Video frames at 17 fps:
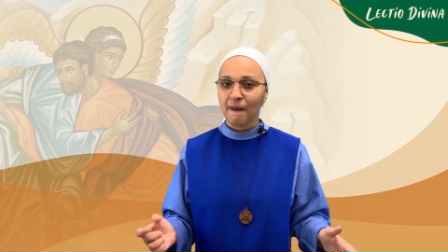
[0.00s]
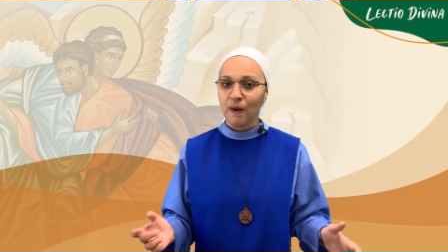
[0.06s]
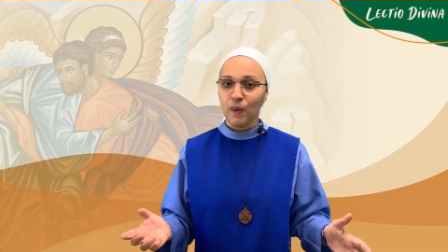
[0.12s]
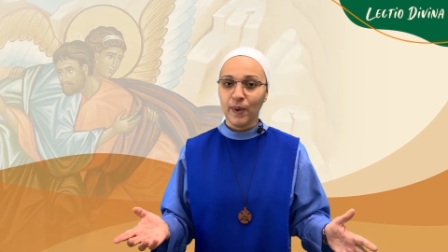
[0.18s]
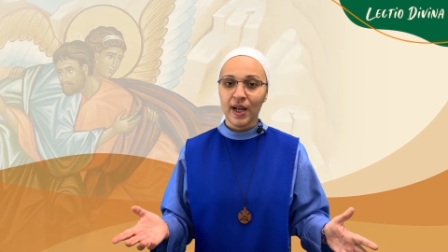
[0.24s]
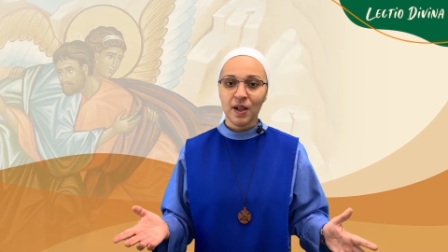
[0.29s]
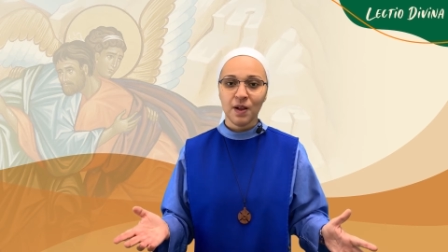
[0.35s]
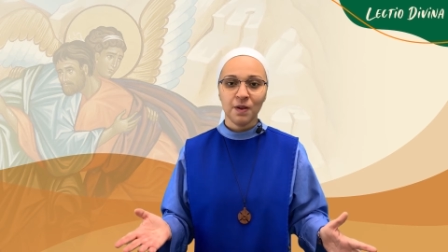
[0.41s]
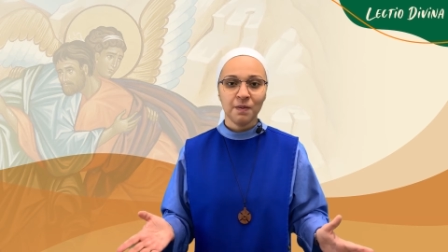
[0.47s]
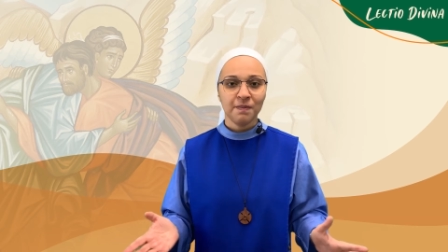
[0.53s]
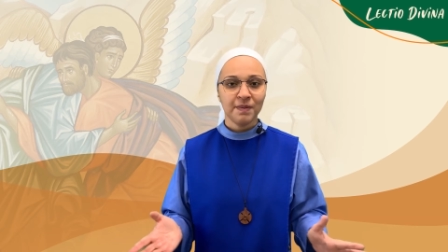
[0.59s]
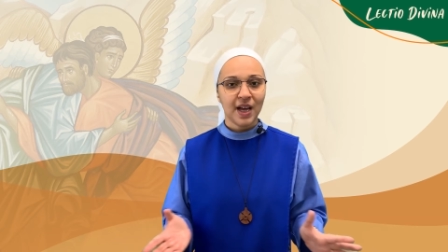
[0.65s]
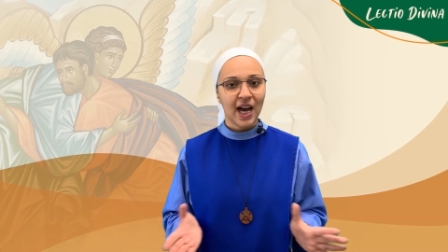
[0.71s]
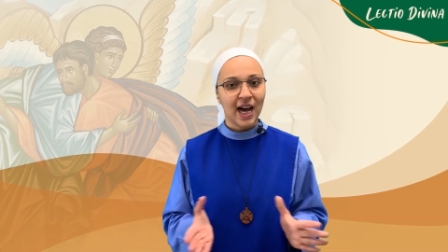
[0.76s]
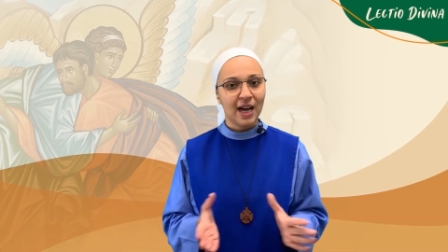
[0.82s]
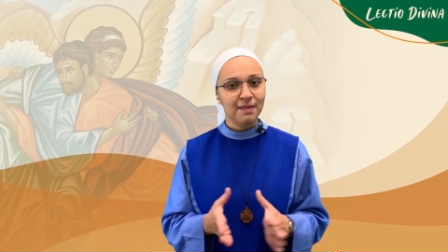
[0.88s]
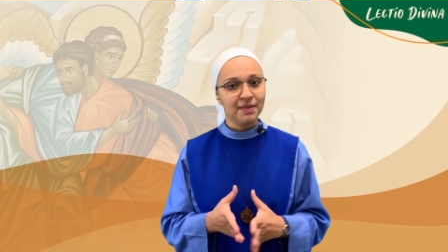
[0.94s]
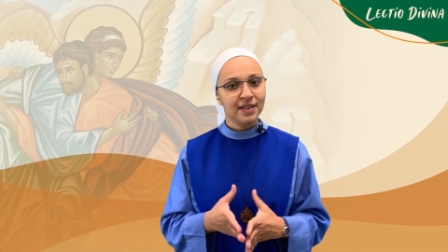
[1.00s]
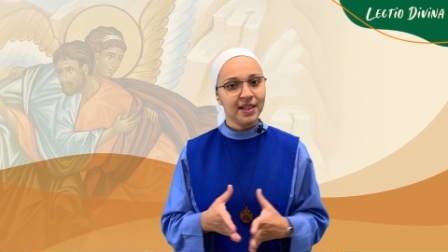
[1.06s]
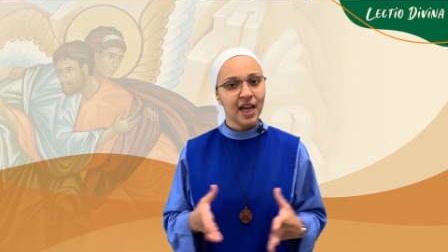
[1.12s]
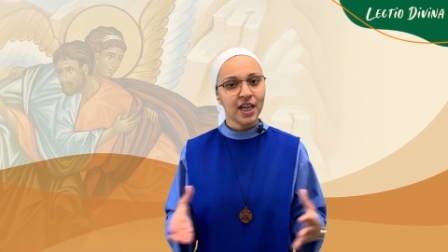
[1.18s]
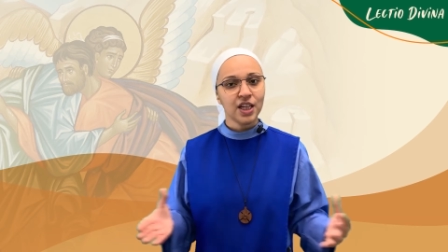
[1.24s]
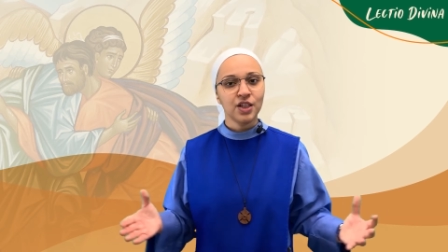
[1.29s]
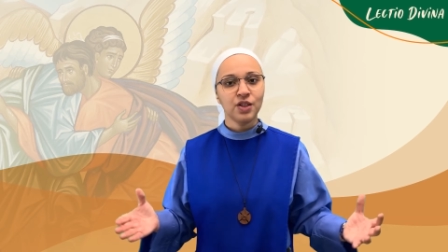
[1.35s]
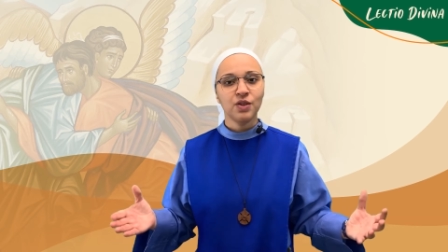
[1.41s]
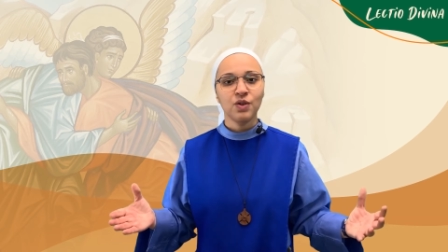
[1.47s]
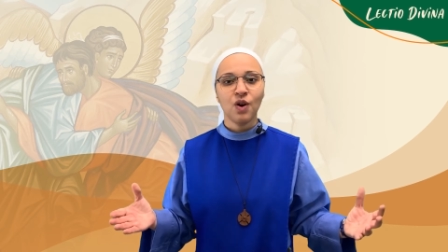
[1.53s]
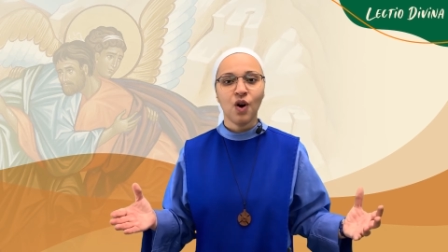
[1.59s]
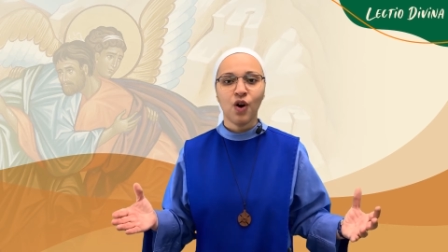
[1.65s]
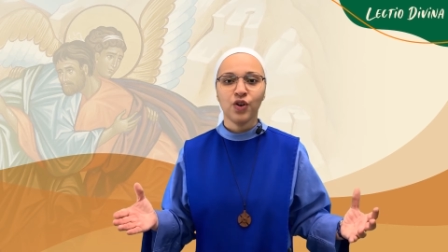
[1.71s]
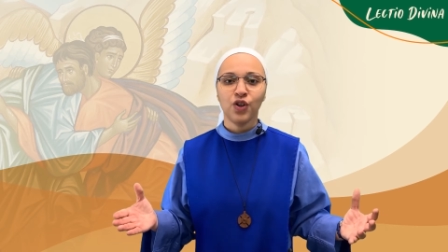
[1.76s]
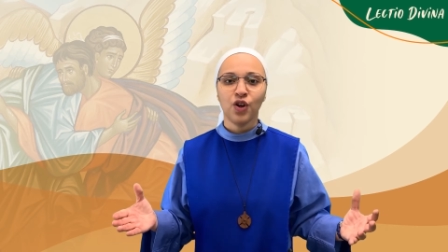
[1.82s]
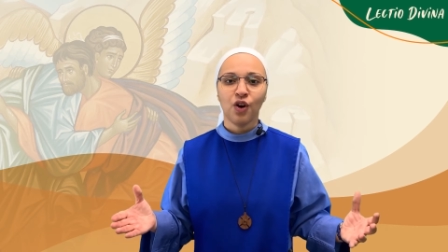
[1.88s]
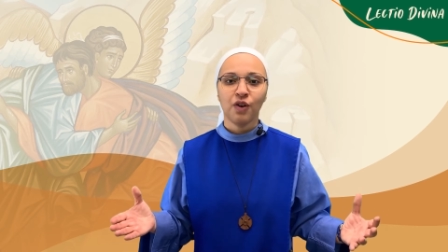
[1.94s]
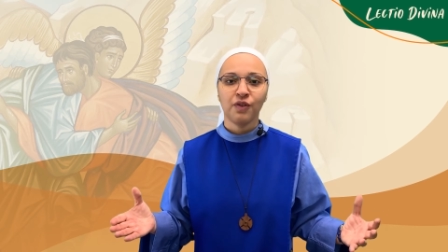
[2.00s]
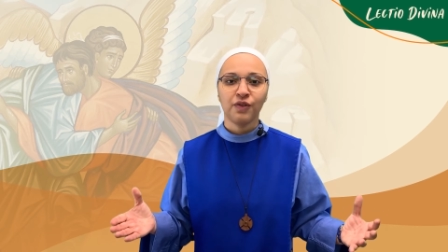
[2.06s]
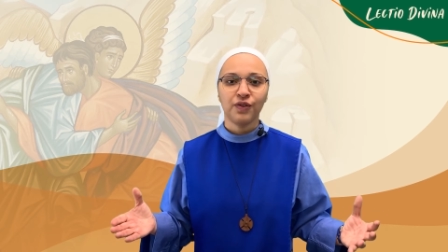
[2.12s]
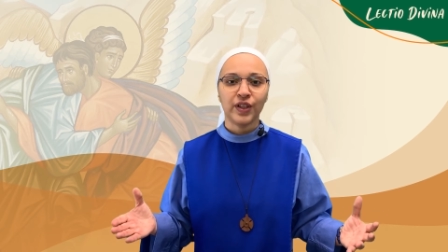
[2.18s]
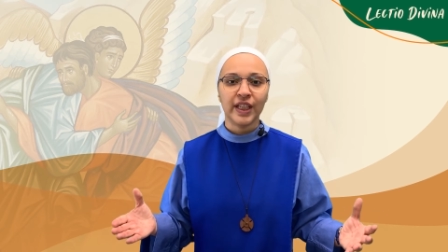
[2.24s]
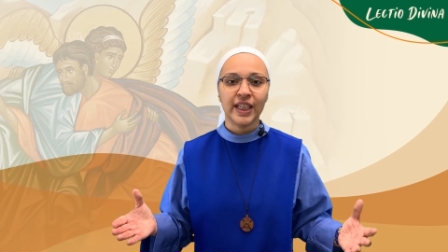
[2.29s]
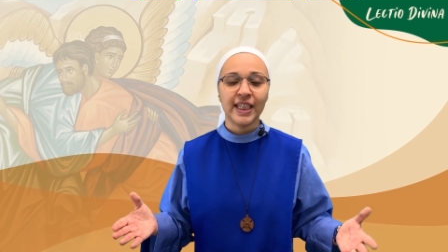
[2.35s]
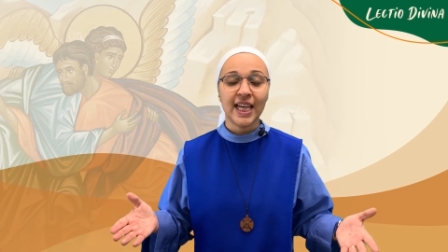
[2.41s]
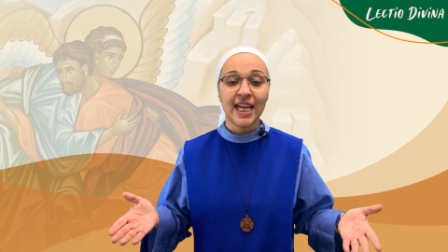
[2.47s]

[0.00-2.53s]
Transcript: well, I'm setting you on your feet